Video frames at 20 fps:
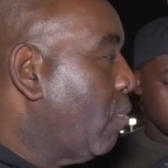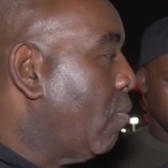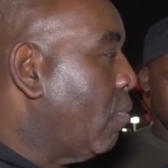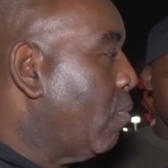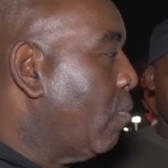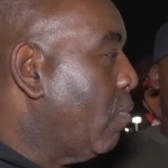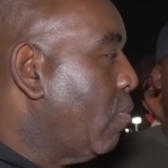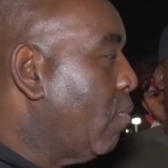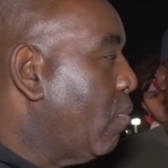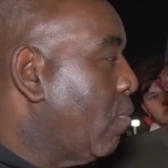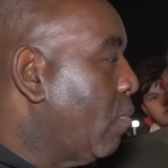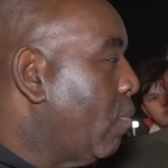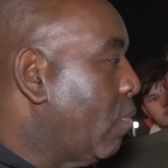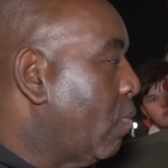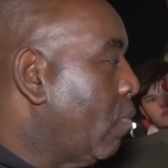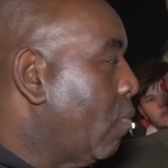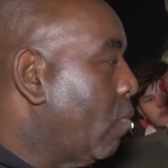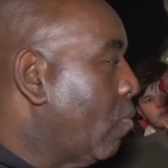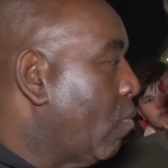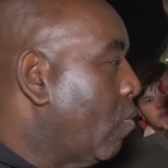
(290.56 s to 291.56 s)

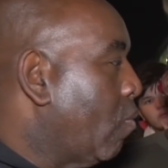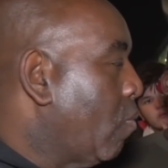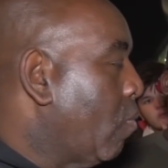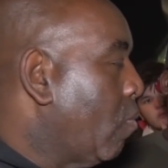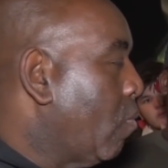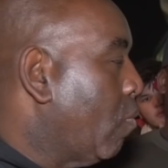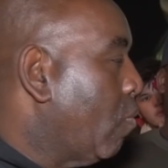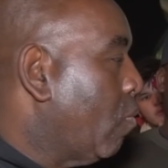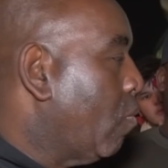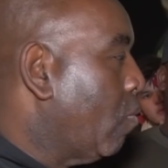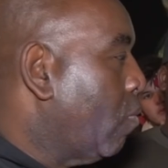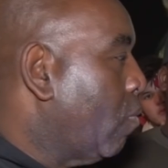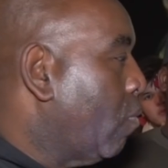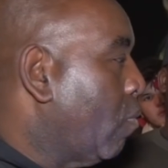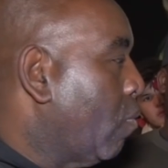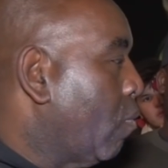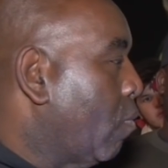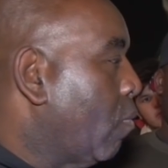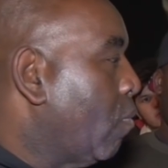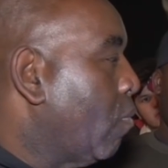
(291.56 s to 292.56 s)

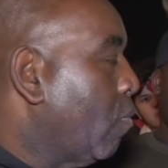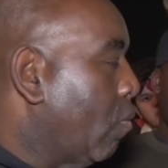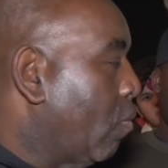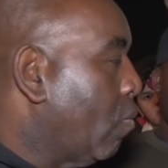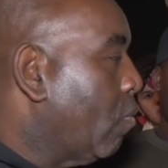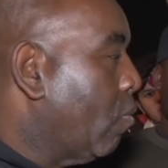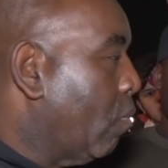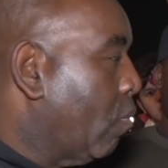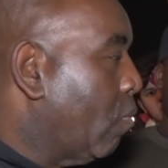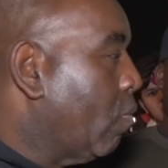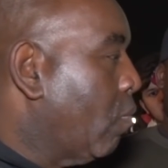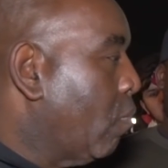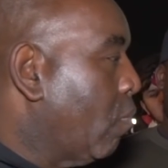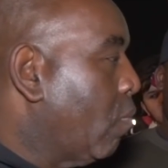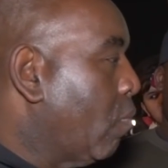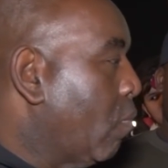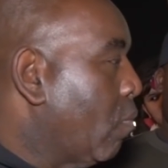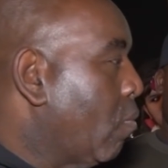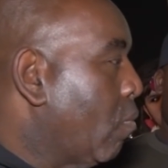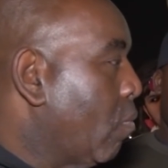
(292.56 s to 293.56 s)

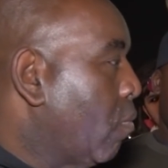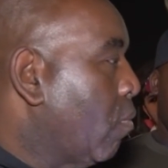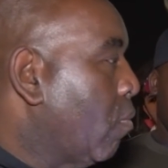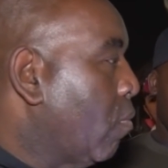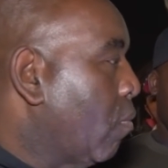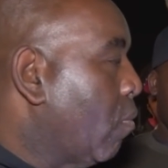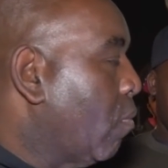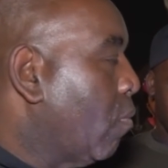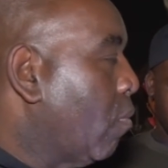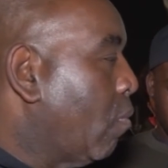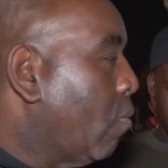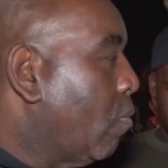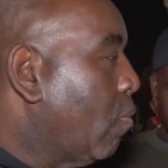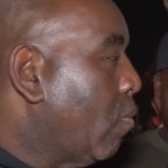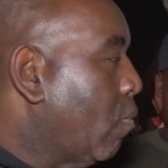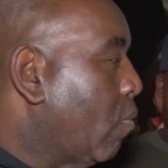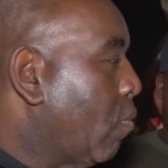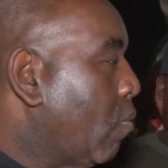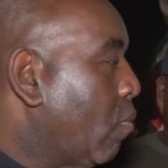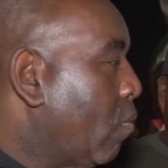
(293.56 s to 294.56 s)

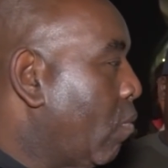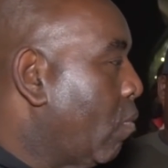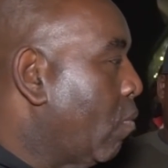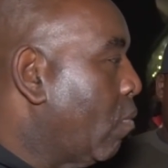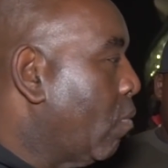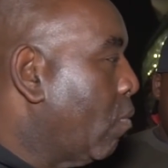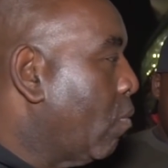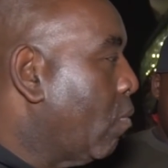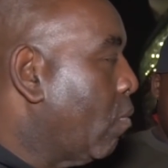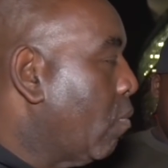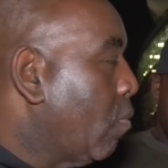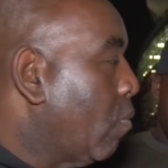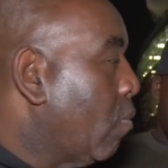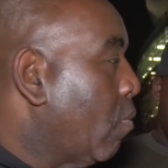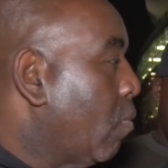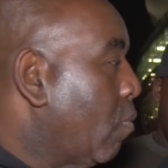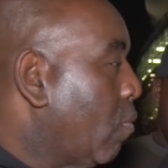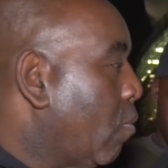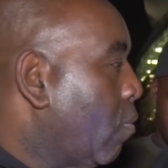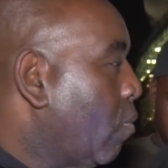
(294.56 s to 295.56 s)

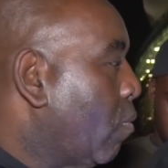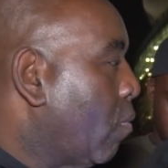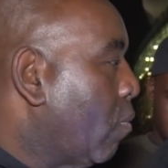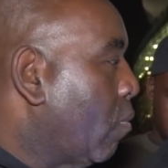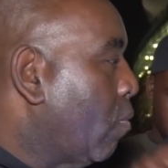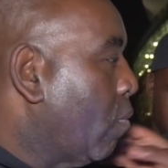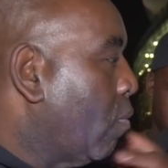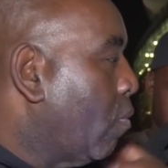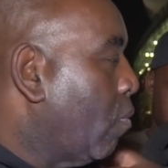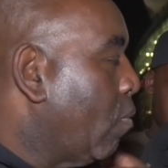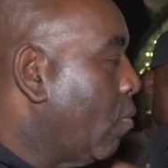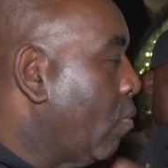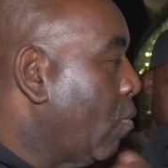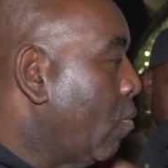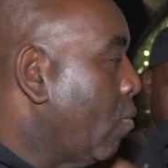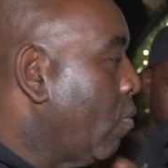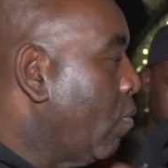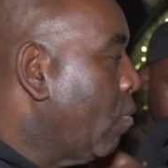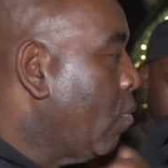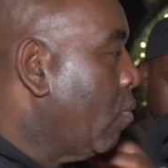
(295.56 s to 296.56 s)

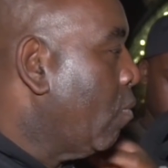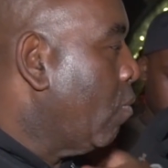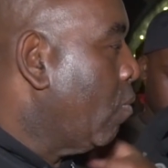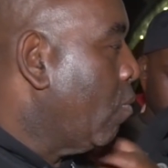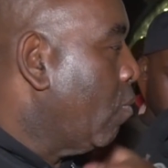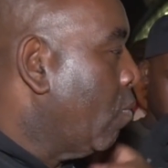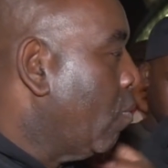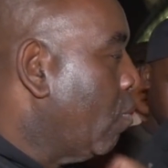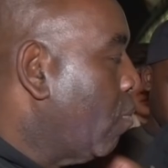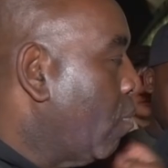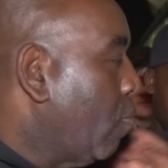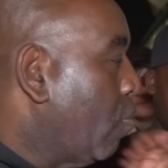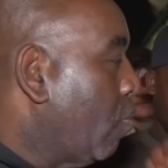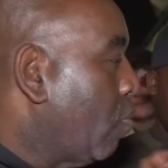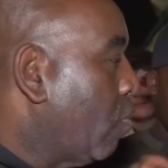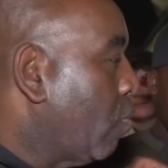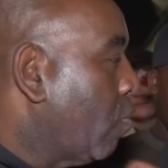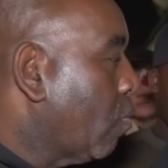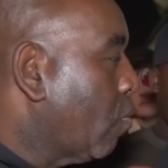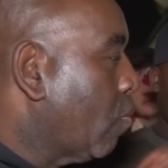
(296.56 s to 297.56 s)

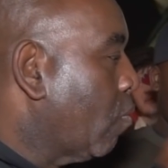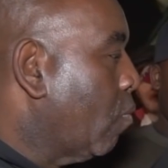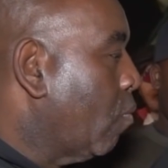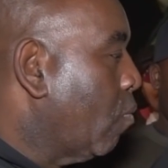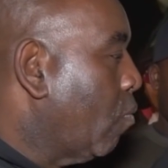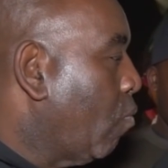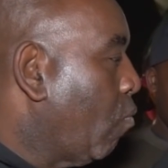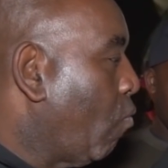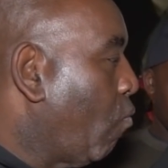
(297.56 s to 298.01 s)
This person isn't speaking.